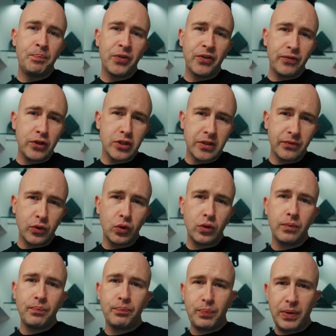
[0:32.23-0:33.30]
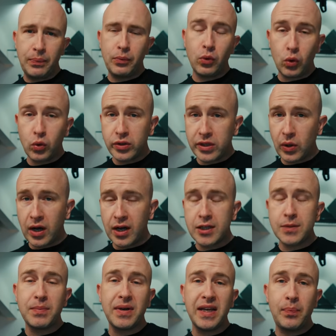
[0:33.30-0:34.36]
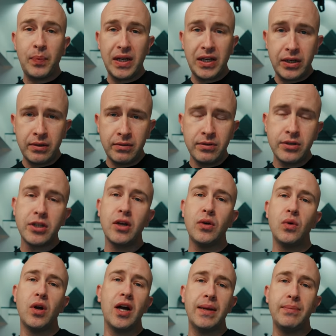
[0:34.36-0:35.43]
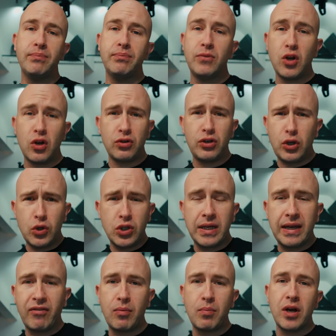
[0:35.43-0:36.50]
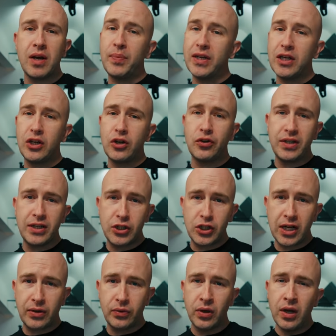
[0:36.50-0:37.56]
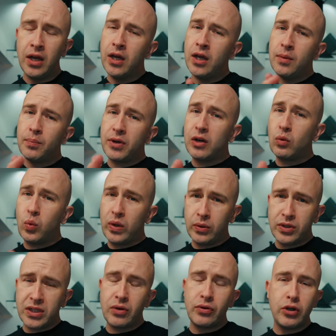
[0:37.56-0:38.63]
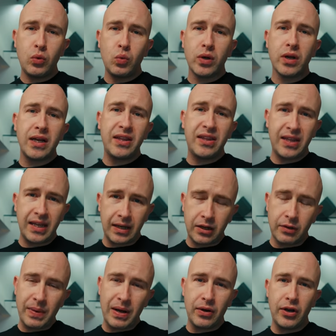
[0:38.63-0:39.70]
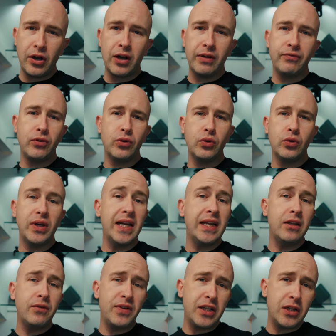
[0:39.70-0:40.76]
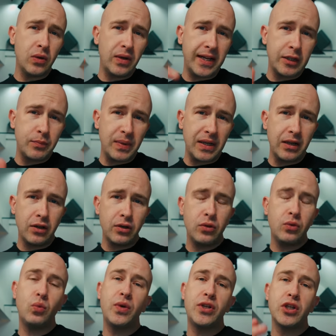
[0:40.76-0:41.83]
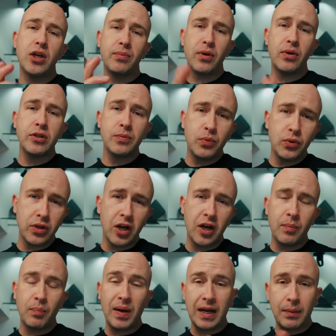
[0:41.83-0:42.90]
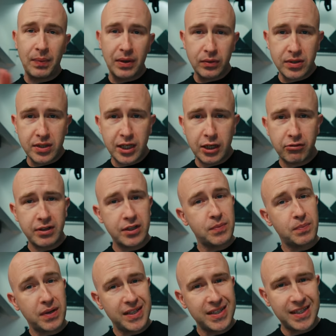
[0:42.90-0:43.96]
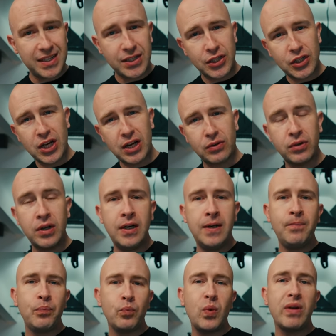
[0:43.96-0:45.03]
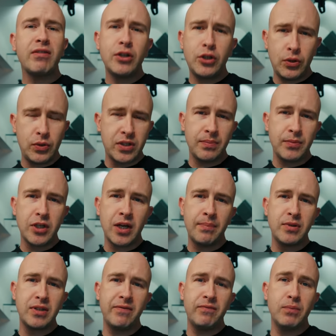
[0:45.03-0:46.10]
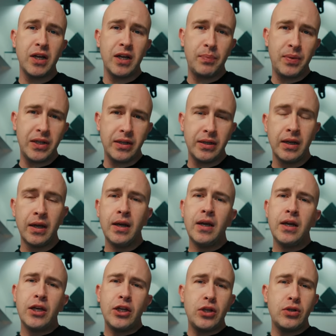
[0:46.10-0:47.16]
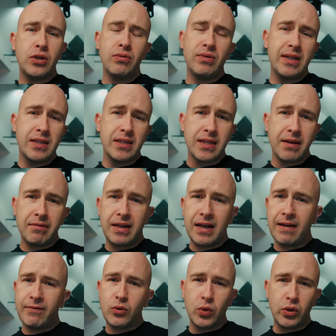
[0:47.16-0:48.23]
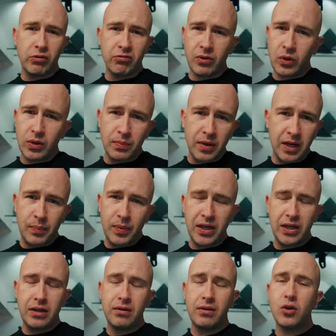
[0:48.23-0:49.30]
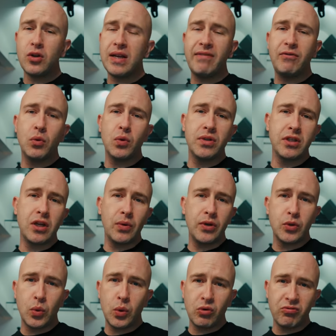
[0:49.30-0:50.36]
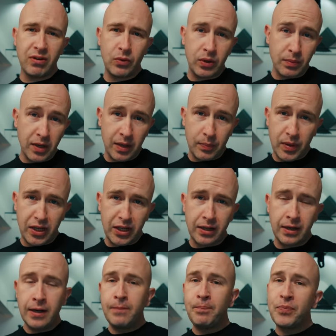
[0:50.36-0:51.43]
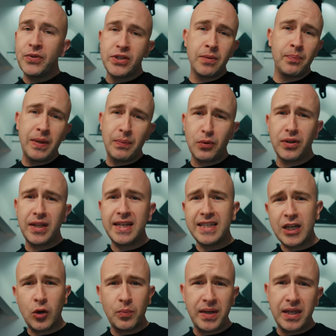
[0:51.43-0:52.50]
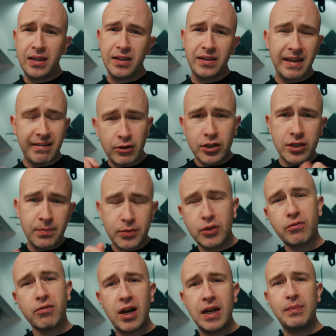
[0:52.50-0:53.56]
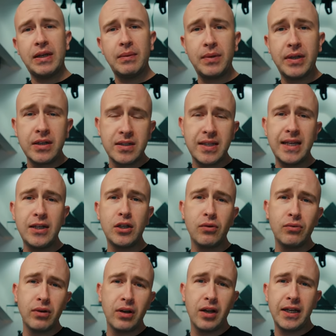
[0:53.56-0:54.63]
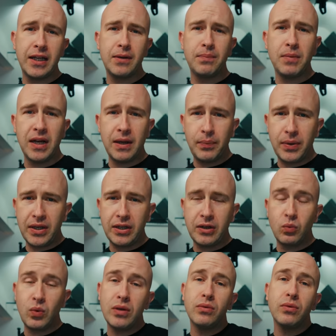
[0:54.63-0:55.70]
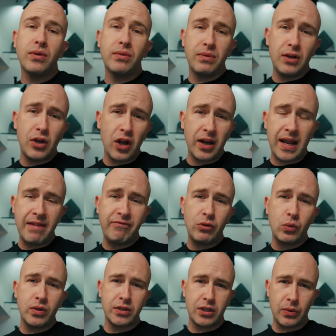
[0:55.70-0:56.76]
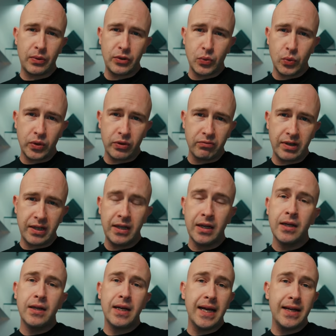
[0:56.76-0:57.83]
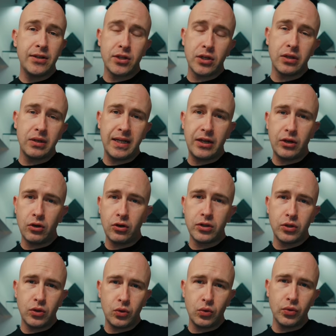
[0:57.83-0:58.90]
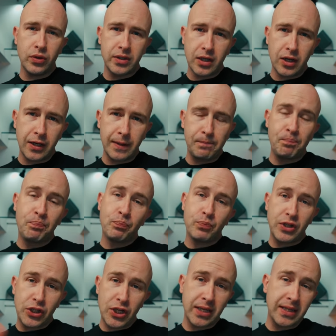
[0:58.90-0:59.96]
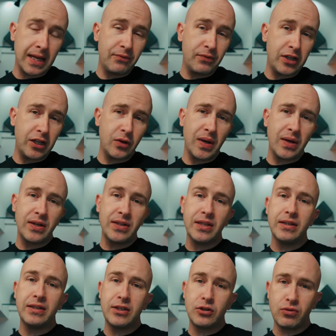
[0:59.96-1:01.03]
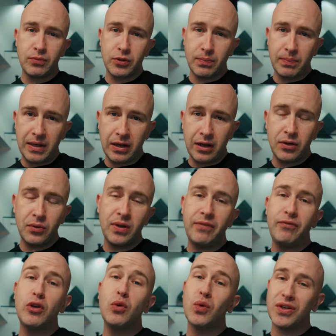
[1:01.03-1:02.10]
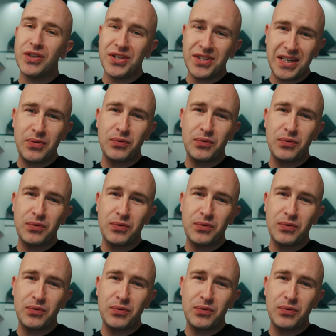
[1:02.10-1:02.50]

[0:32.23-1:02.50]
First of all, people also ask my opinion, so I'm not usually giving my opinion on this channel, but I will tell you what I think about knife law in the video linked below, which I'm going to put on Black Belt Secrets, my sister channel, where I do sometimes give my opinion. You don't necessarily have to agree with my opinion. Not everyone's going to agree with my opinion. Some people then tell me that they're unsubscribing because they don't like my opinion. Well, not everyone's going to agree, and certainly not all the time. But check that video out in the description below if you want to see